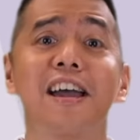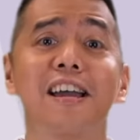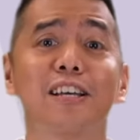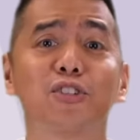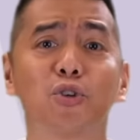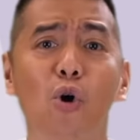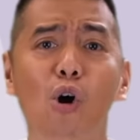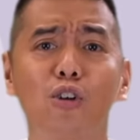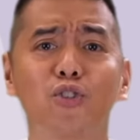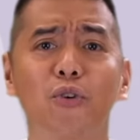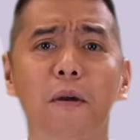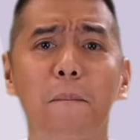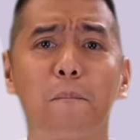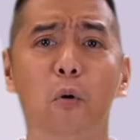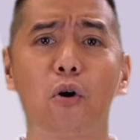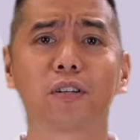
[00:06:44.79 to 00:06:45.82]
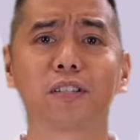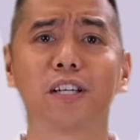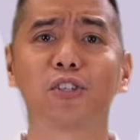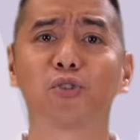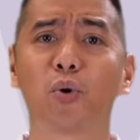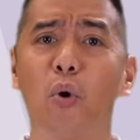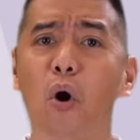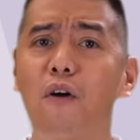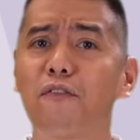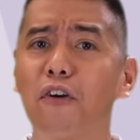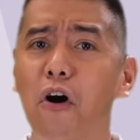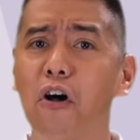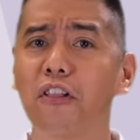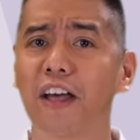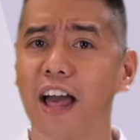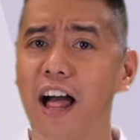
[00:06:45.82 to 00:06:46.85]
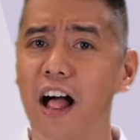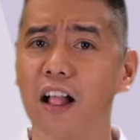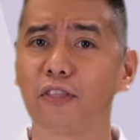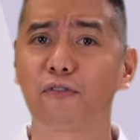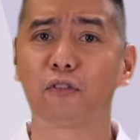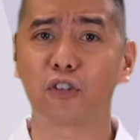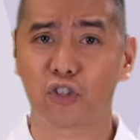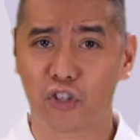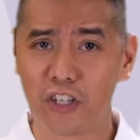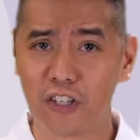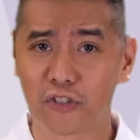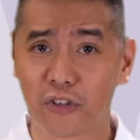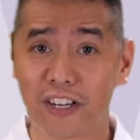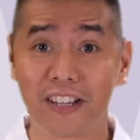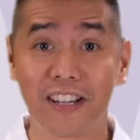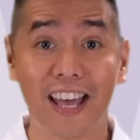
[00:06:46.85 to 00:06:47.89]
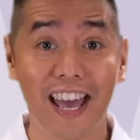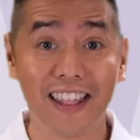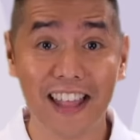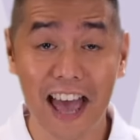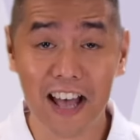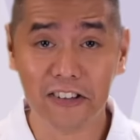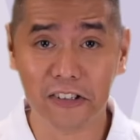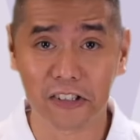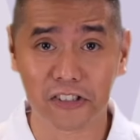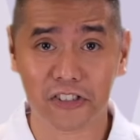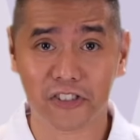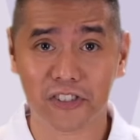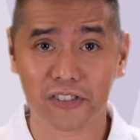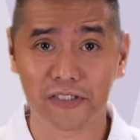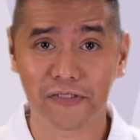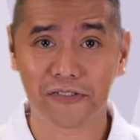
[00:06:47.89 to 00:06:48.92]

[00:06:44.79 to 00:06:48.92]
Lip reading: is also important to overall health for children and adults.